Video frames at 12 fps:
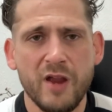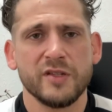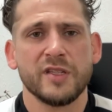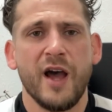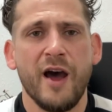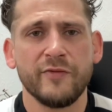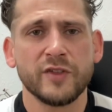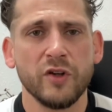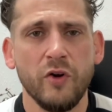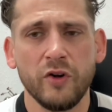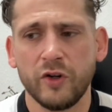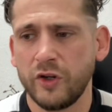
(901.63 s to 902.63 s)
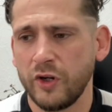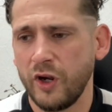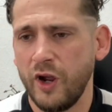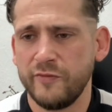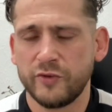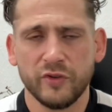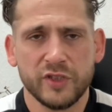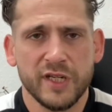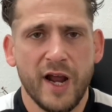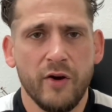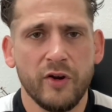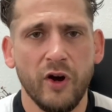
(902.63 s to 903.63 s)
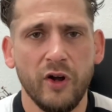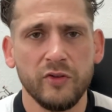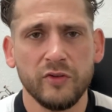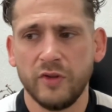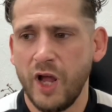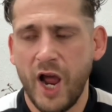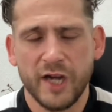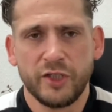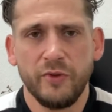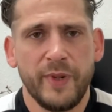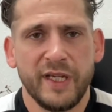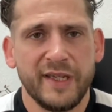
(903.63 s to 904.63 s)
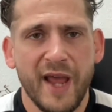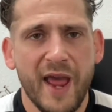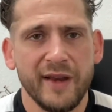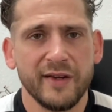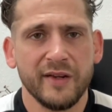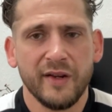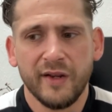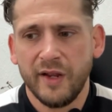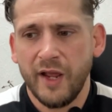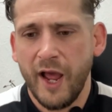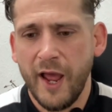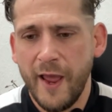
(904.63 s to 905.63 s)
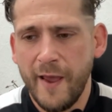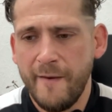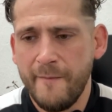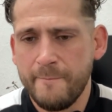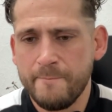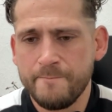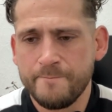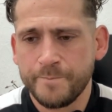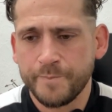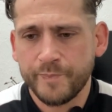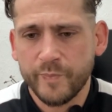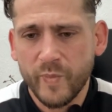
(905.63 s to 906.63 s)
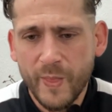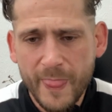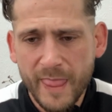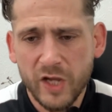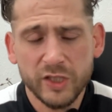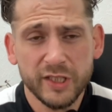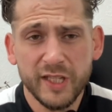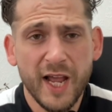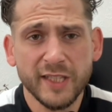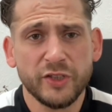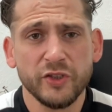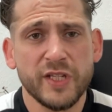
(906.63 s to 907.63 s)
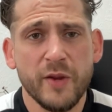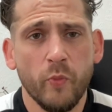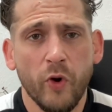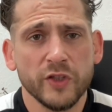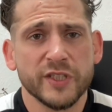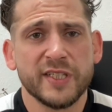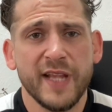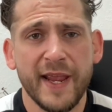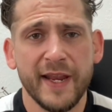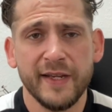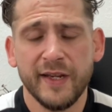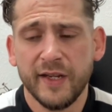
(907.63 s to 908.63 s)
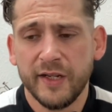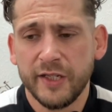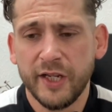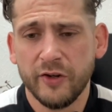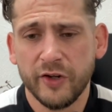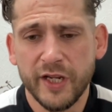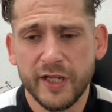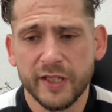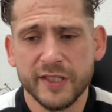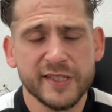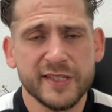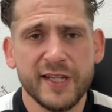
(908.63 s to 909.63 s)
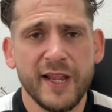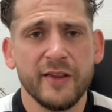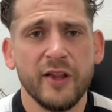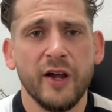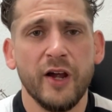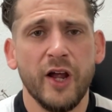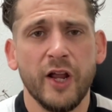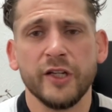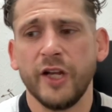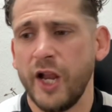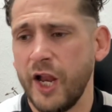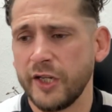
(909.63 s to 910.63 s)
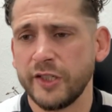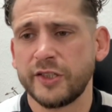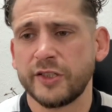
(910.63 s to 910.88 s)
that I've took of drugs and alcohol, I should be dead. And that's just in one sitting. You know, you can sit there and